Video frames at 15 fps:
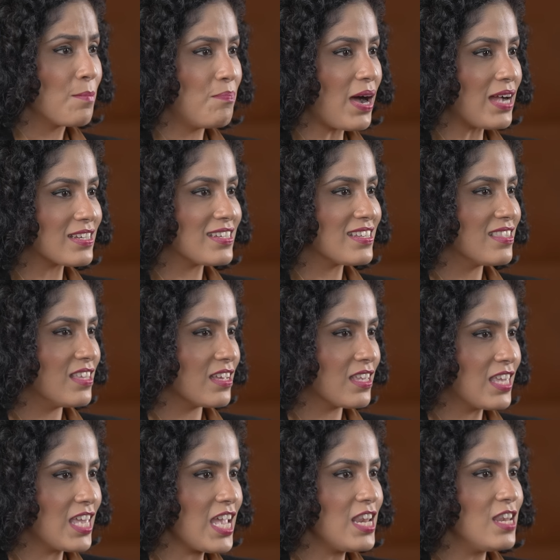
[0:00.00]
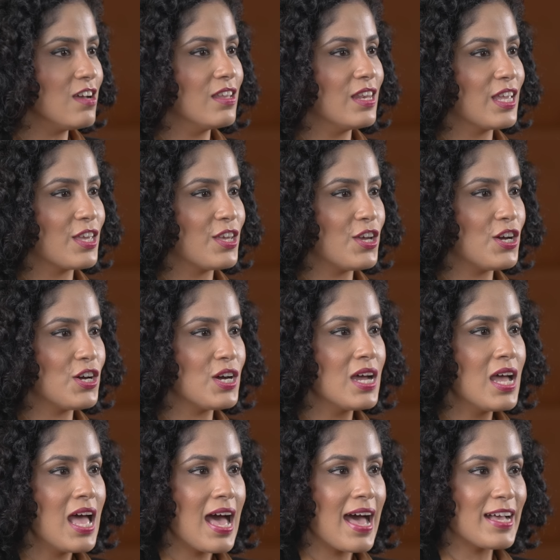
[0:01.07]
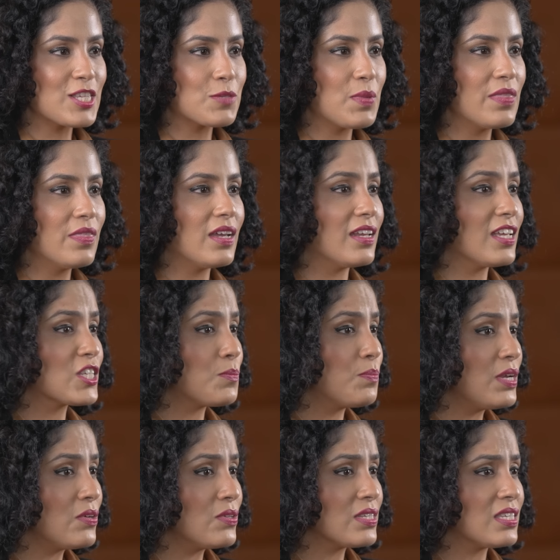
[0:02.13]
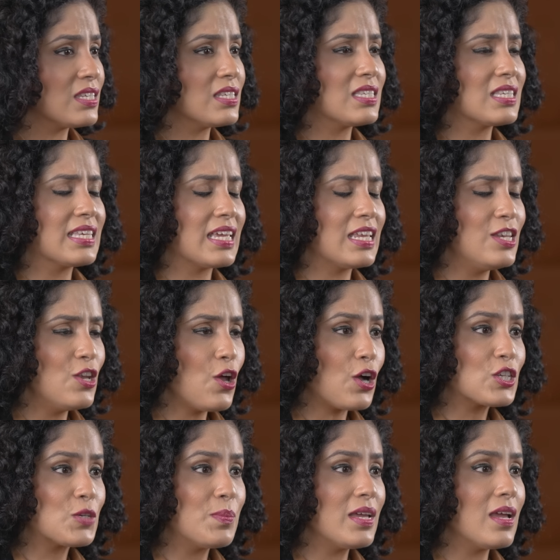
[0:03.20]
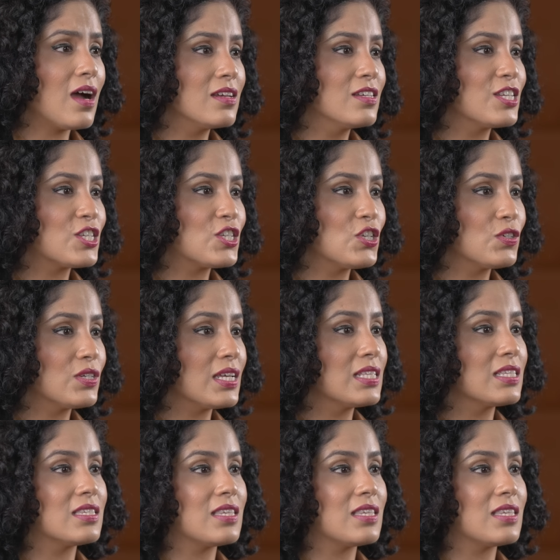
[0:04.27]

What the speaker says: But the key learning here has been that experiences cannot be understood in